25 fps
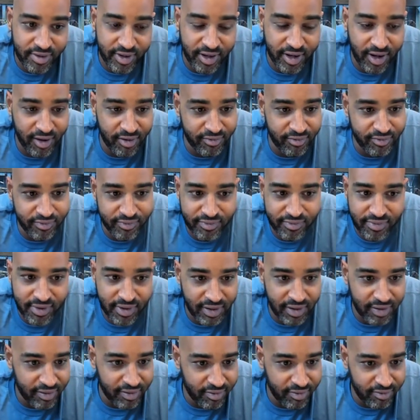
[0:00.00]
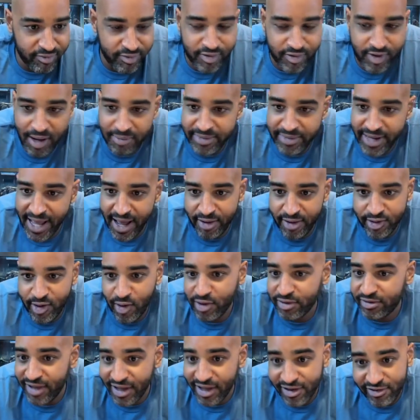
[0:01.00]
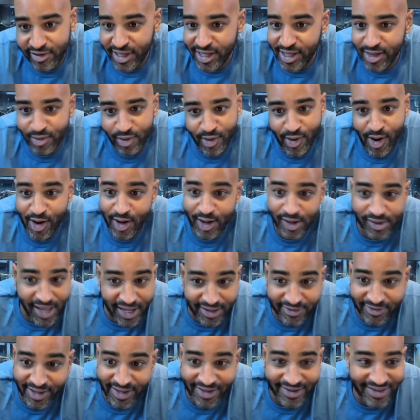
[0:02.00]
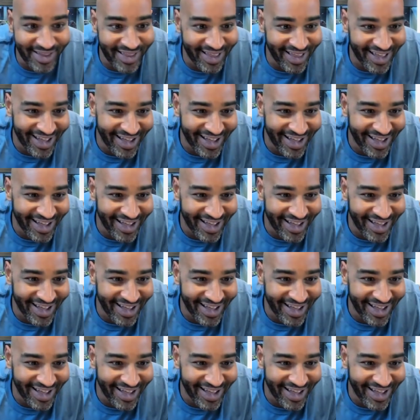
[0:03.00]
You come down, go to Disney, we'll go out collecting.